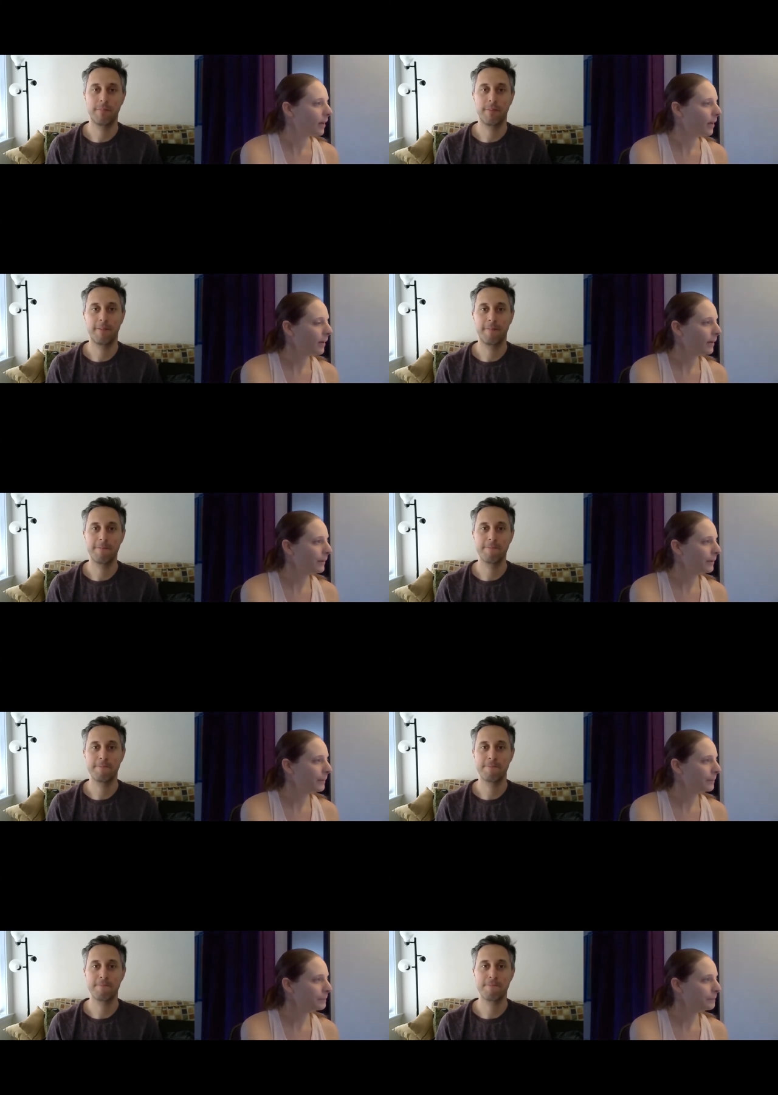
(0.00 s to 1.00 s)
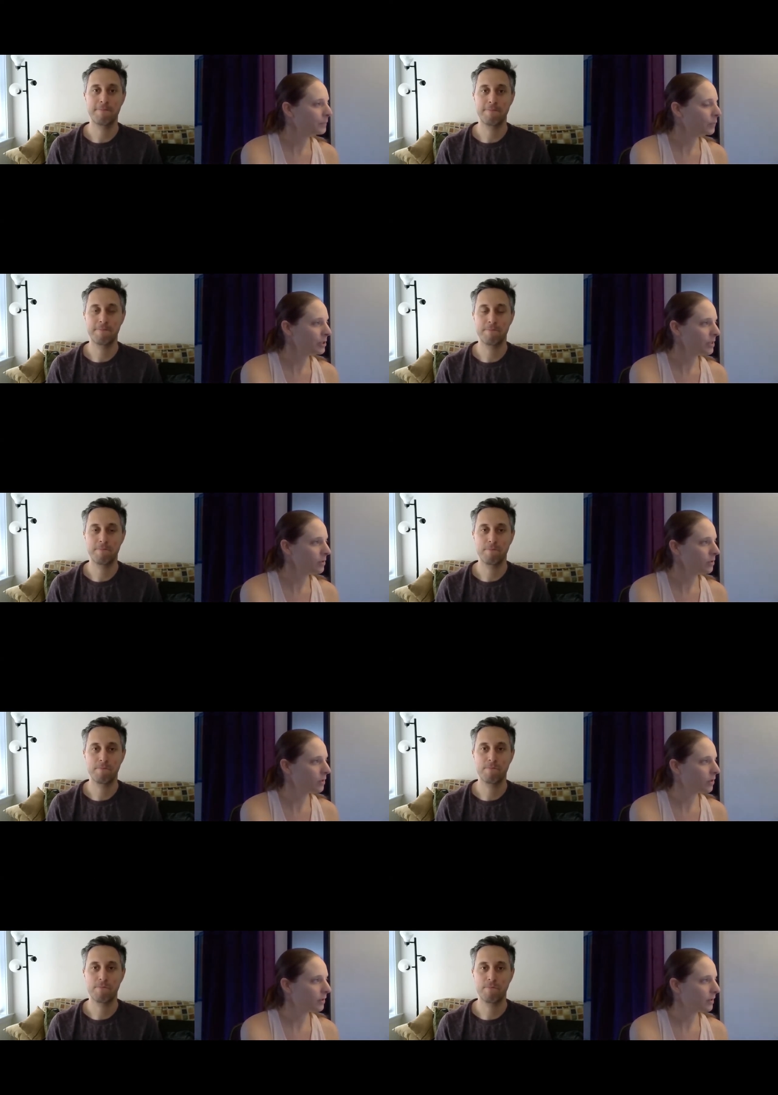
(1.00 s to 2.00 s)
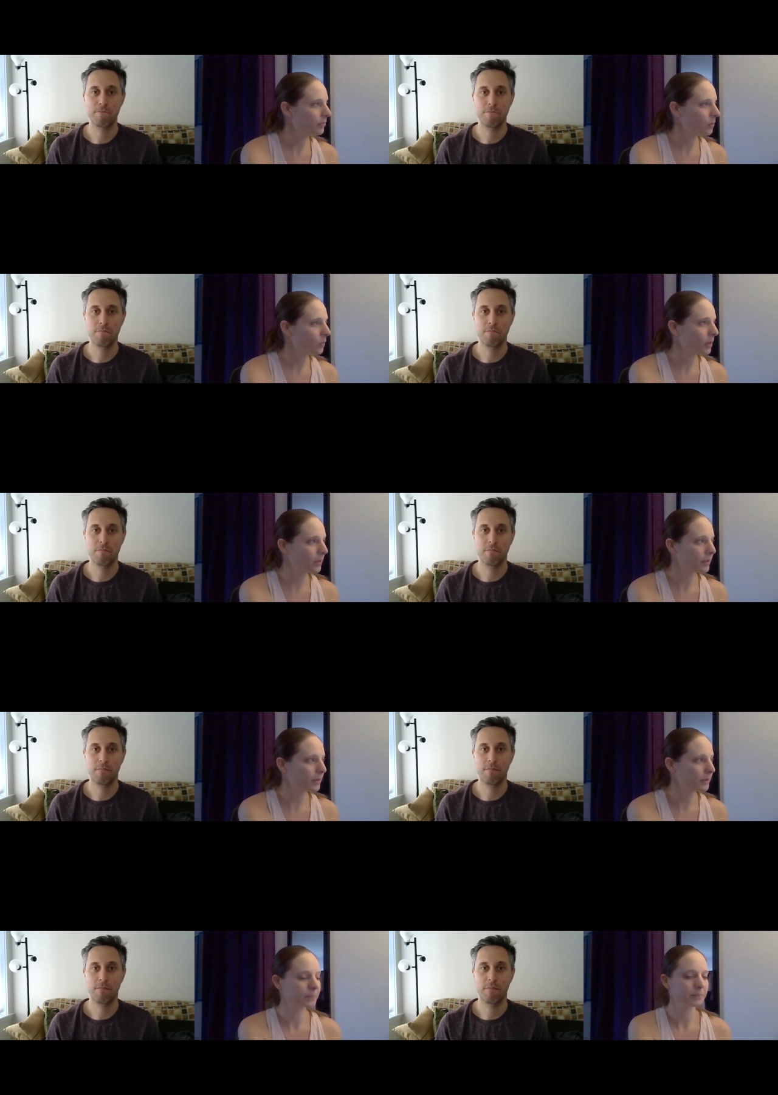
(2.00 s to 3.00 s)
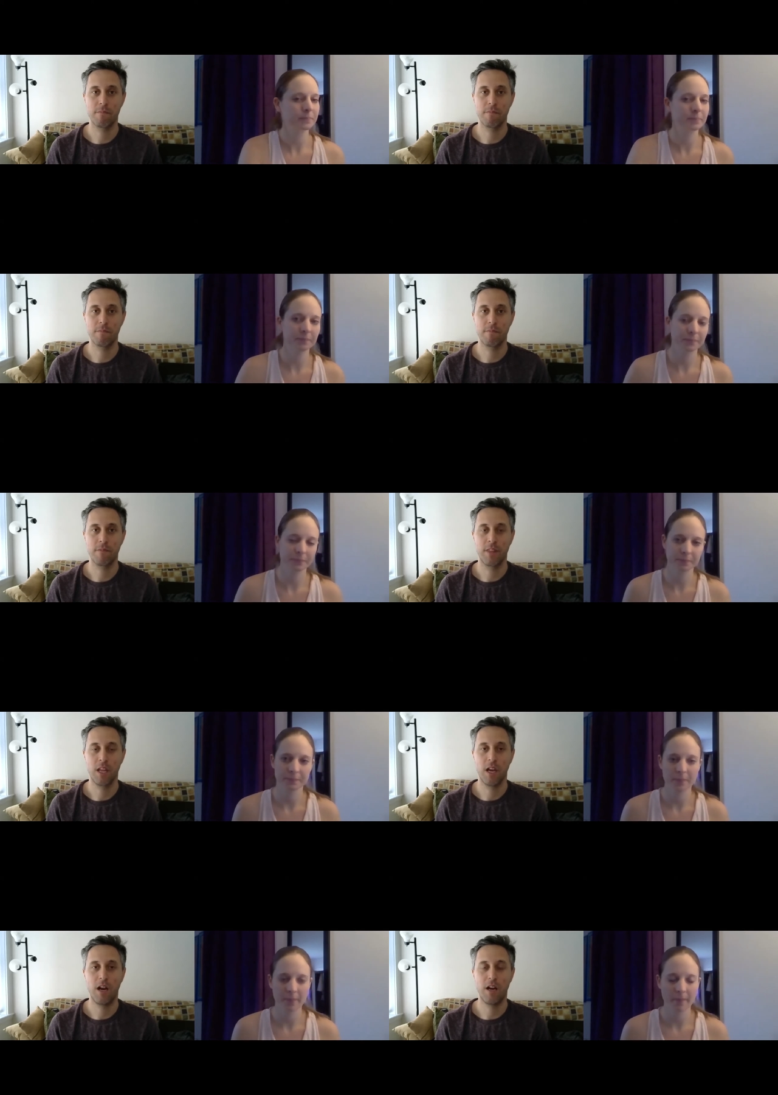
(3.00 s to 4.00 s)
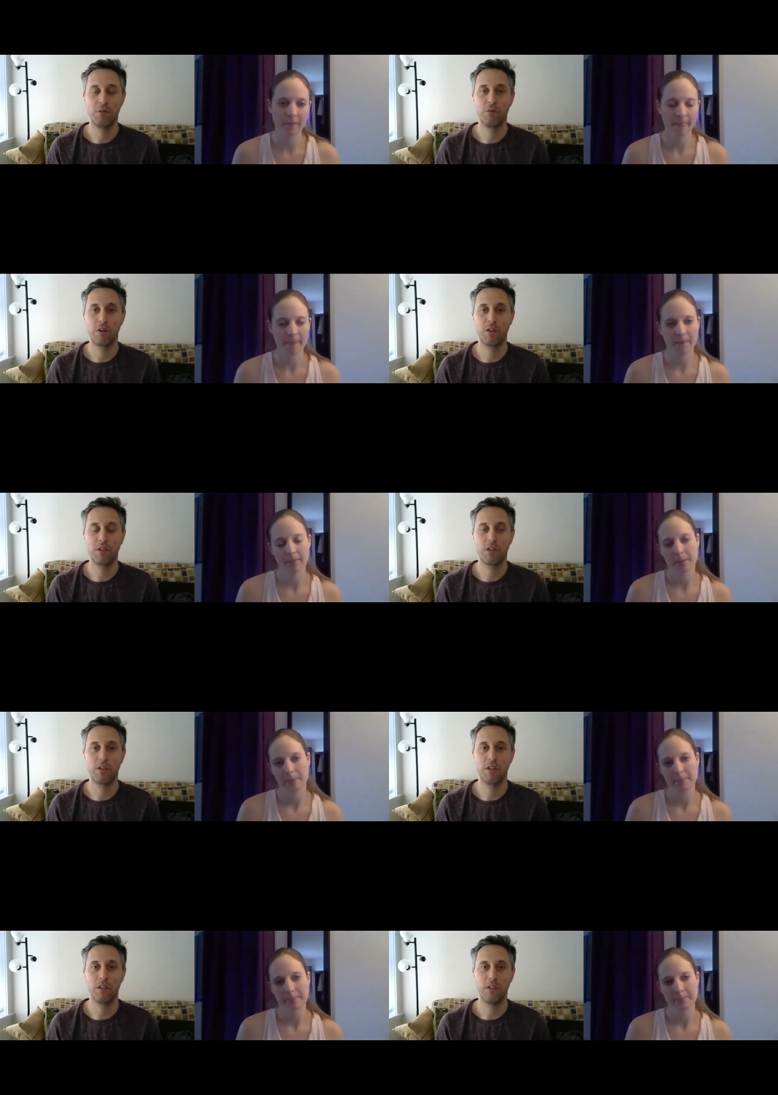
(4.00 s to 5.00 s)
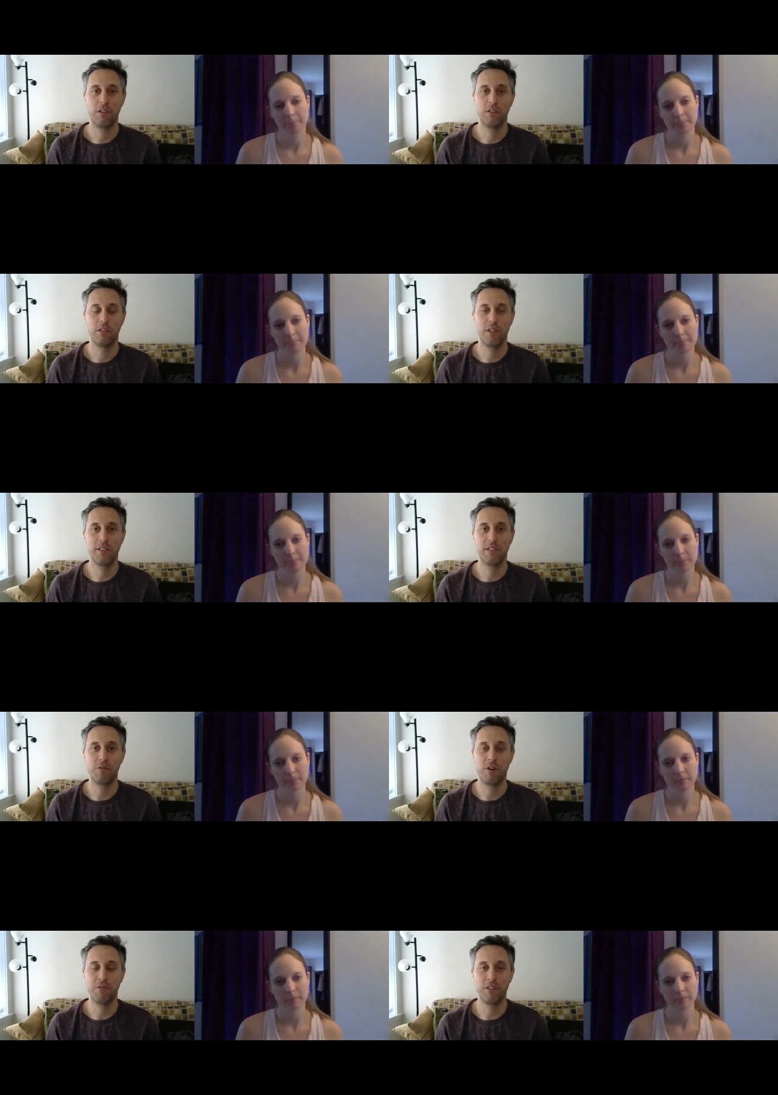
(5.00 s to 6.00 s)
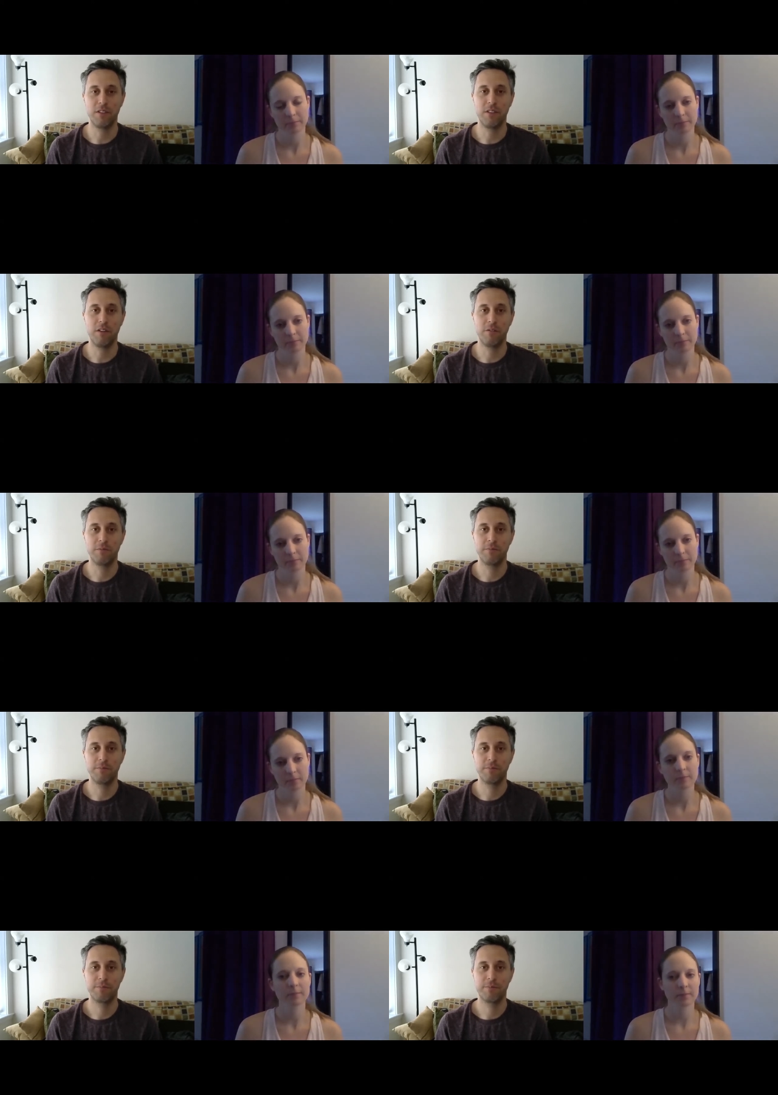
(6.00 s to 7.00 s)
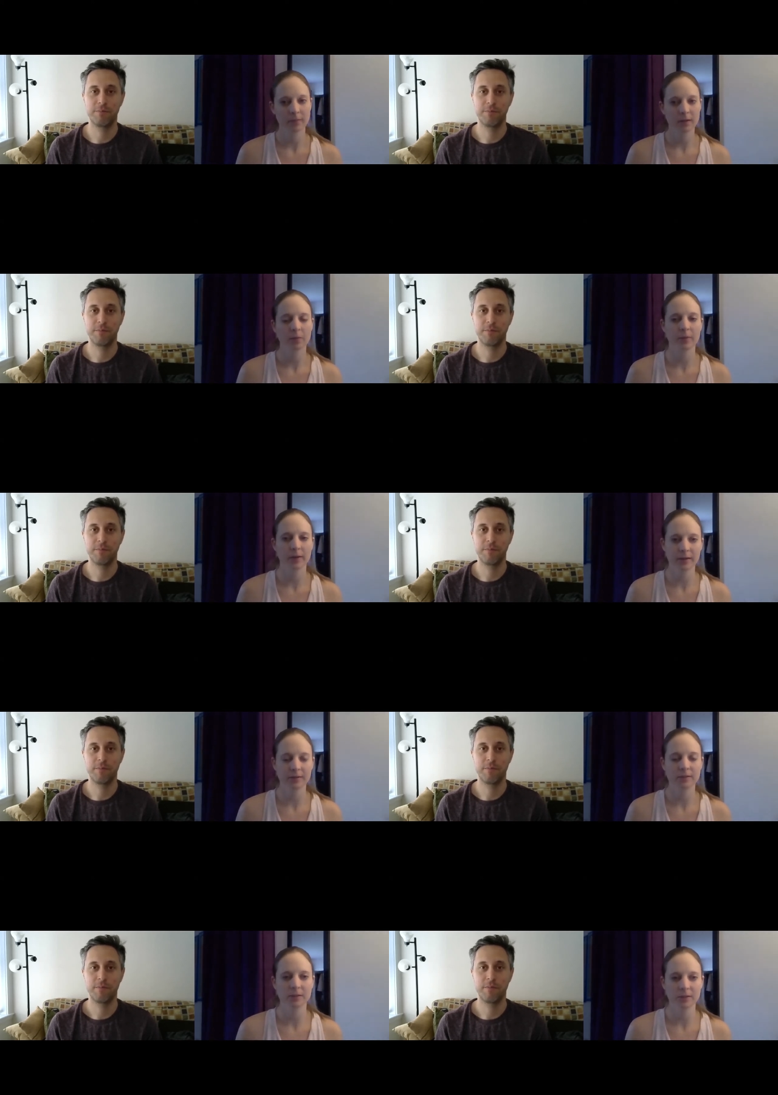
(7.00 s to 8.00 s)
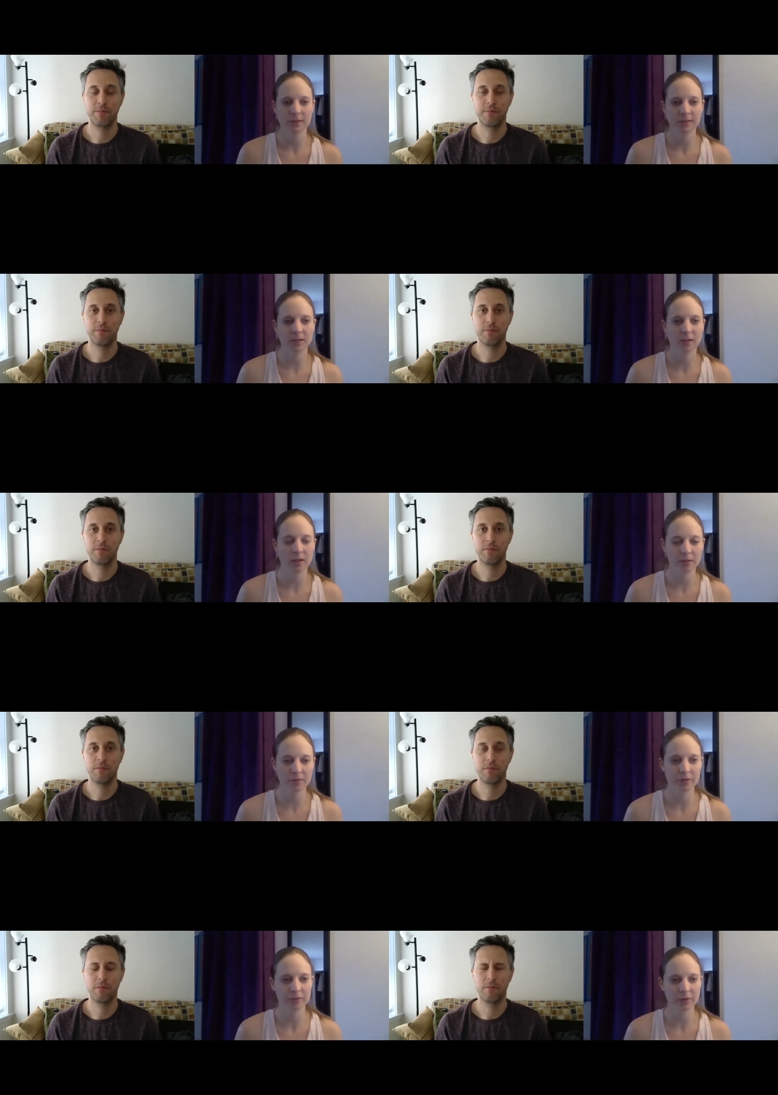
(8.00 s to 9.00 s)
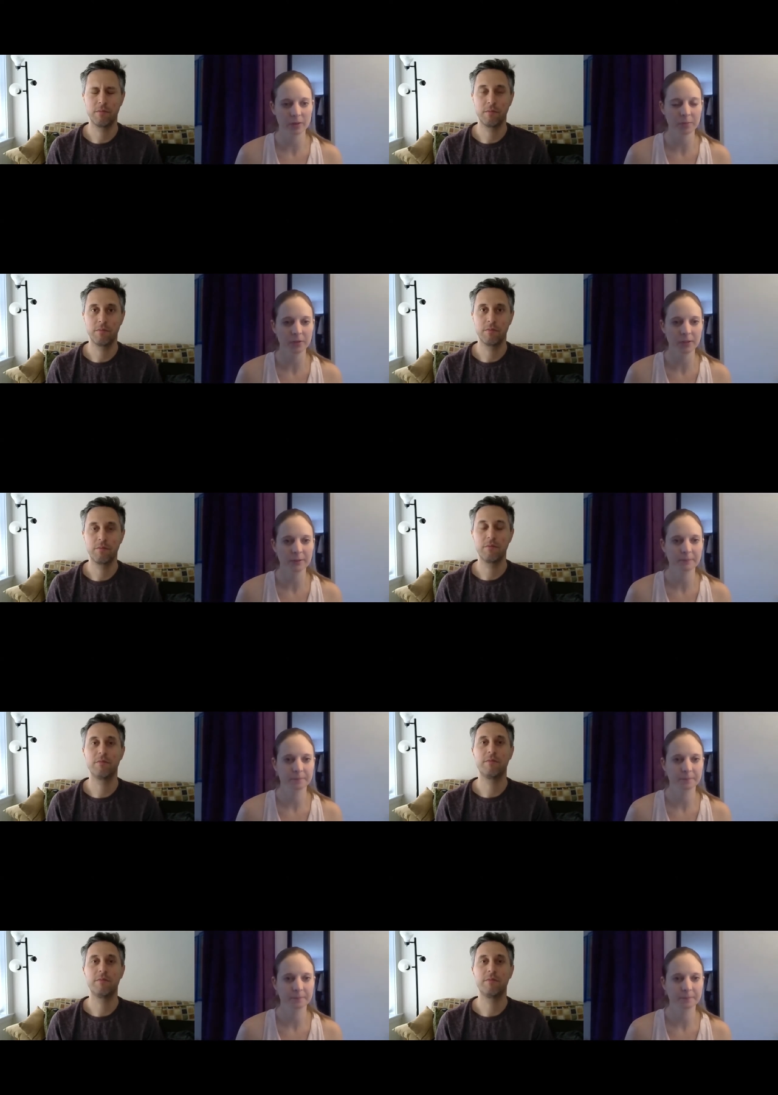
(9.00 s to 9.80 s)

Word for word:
Speaker 1: Um, what do you do currently for work?
Speaker 2: I work uh, as a graphic designer.
Speaker 1: Okay. So you sit a lot in front of the computer.